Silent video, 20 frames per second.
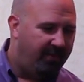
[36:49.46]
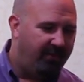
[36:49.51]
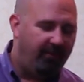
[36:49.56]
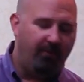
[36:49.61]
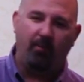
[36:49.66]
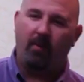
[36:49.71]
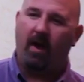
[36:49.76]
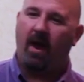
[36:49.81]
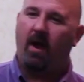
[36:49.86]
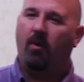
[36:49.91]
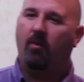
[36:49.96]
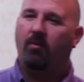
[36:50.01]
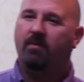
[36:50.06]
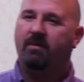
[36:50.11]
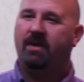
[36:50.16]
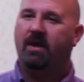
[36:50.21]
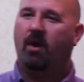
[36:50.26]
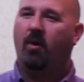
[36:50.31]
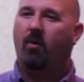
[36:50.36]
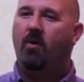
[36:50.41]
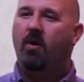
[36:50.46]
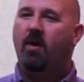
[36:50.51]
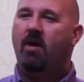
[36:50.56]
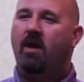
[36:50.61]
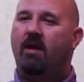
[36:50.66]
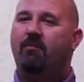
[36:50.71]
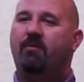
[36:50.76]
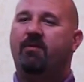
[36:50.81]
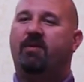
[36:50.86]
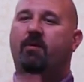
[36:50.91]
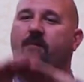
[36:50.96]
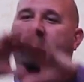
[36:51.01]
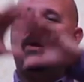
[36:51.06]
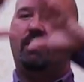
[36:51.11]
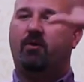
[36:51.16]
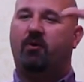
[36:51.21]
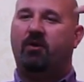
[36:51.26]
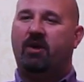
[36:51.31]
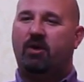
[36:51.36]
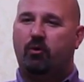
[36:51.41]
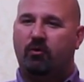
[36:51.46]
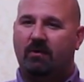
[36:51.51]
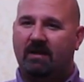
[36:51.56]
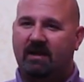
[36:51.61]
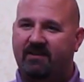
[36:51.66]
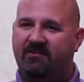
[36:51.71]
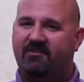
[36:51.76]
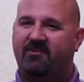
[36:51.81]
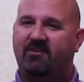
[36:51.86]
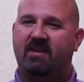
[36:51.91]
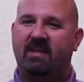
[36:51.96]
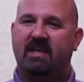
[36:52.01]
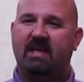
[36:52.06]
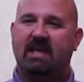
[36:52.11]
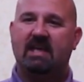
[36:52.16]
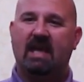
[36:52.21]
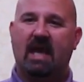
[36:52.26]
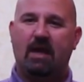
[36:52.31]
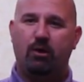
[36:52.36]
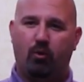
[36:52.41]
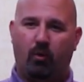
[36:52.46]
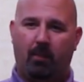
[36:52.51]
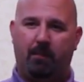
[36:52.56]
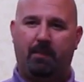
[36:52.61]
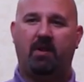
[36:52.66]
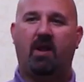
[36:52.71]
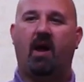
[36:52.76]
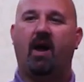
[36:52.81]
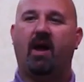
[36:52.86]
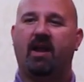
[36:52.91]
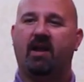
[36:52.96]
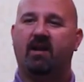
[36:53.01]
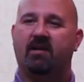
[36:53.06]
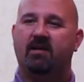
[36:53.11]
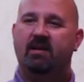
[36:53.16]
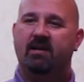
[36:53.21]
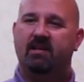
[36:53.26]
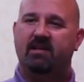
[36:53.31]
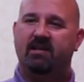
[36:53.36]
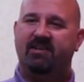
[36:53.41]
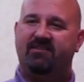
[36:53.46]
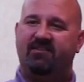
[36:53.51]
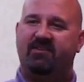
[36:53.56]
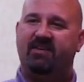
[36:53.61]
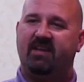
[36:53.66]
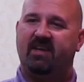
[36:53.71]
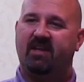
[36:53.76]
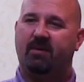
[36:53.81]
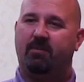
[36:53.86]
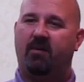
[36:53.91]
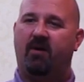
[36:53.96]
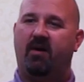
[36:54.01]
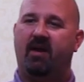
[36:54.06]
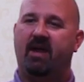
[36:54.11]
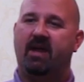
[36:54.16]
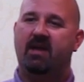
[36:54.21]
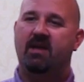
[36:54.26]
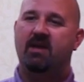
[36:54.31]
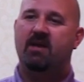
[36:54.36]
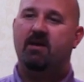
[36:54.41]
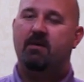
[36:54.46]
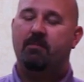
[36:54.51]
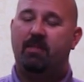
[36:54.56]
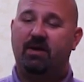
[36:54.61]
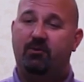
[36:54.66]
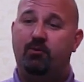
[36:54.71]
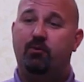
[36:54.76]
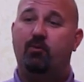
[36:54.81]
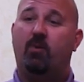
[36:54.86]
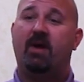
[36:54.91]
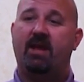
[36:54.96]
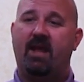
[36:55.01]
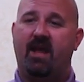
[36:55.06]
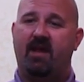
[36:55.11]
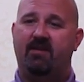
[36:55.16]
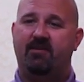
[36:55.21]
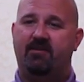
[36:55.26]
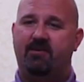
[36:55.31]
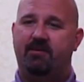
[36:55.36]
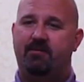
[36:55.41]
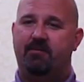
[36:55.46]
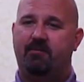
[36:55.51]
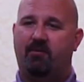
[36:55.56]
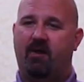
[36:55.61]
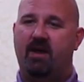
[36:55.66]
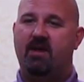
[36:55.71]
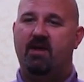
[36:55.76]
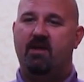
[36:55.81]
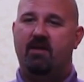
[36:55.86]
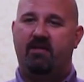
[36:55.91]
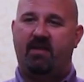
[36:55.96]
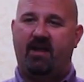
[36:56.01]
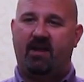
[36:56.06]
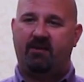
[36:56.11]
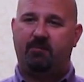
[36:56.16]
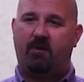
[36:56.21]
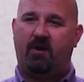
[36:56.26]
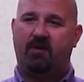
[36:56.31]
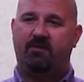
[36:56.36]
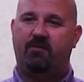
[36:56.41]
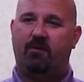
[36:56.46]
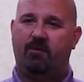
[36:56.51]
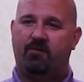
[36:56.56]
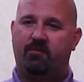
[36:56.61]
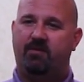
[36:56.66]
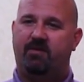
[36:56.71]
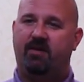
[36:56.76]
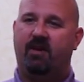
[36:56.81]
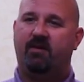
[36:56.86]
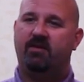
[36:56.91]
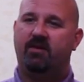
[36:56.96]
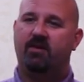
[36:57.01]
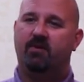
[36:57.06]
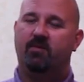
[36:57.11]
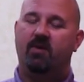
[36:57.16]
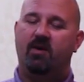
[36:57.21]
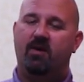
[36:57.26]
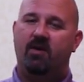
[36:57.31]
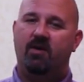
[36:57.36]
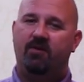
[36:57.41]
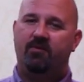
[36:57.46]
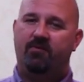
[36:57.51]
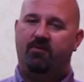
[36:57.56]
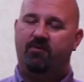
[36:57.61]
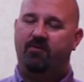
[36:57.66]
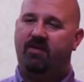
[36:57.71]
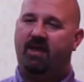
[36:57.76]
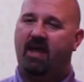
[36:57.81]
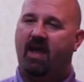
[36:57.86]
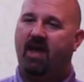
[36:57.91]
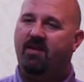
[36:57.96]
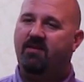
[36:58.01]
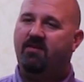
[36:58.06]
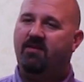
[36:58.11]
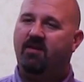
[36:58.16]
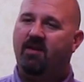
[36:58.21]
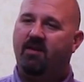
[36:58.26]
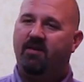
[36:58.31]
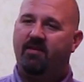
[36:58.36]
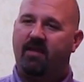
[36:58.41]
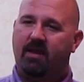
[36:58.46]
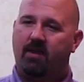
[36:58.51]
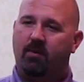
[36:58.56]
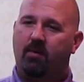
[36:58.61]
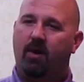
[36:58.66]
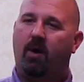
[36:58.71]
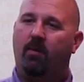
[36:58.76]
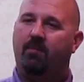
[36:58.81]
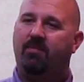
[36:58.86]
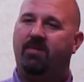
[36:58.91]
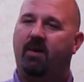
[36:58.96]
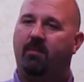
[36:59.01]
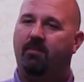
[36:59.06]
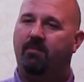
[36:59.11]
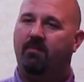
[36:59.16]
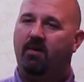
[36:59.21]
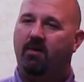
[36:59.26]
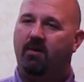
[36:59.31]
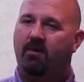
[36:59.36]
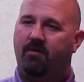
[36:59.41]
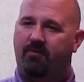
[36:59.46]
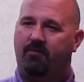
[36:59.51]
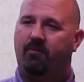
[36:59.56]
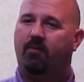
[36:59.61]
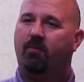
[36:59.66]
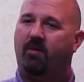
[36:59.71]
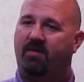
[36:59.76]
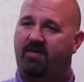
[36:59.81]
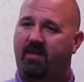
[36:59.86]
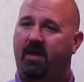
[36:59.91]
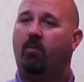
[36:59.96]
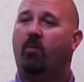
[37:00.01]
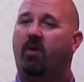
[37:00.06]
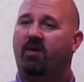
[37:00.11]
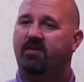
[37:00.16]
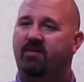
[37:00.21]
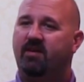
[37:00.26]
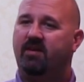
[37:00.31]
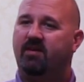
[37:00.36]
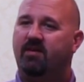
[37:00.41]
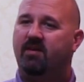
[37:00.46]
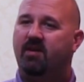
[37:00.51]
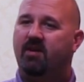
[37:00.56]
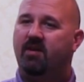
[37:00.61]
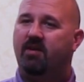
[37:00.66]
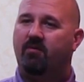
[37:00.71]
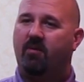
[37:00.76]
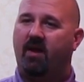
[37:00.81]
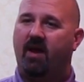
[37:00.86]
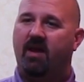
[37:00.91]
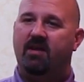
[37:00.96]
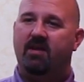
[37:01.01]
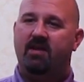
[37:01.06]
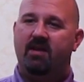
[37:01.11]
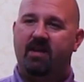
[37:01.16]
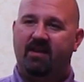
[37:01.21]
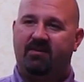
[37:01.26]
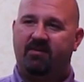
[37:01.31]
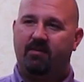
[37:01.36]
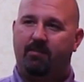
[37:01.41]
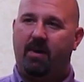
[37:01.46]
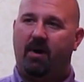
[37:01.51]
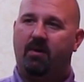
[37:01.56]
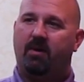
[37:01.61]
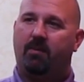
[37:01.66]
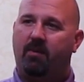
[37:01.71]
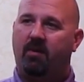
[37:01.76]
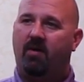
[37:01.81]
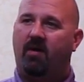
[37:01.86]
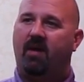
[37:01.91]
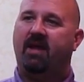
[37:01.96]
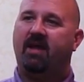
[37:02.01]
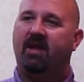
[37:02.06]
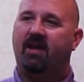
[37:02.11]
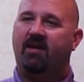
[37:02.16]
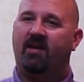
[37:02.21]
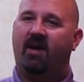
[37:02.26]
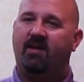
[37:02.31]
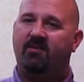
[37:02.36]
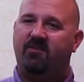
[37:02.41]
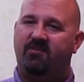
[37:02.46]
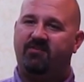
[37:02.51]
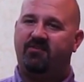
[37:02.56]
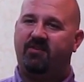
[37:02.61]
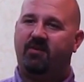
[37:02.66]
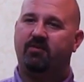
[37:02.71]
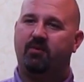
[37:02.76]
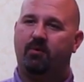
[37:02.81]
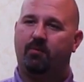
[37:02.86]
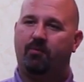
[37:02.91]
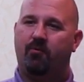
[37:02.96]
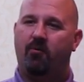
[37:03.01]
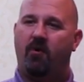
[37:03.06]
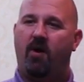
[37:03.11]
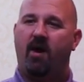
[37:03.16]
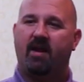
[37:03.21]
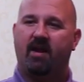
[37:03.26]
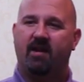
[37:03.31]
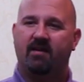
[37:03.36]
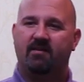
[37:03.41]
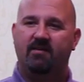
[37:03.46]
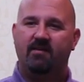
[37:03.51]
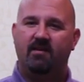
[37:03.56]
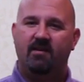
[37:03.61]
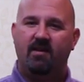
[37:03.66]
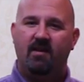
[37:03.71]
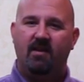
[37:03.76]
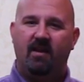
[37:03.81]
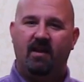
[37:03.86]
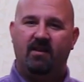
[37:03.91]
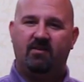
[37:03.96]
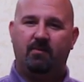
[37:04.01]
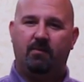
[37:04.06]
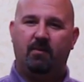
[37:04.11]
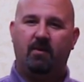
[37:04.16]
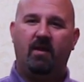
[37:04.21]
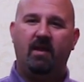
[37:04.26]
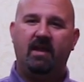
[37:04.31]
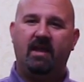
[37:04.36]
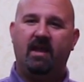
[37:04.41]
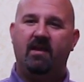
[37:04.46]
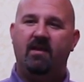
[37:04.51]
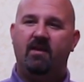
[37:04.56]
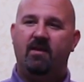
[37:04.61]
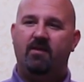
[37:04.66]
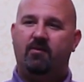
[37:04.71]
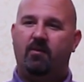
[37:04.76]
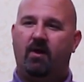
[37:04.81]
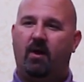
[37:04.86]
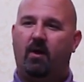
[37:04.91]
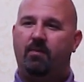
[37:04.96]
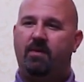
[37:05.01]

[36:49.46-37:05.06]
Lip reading: throughout, everything we learn, and you're listening and you're applying. Listening and applying. But to what end, right? The SBOSS folks would tell you, to the end that you help them through what they wanted, right? It's about applying it not to sell your product. It's applying it to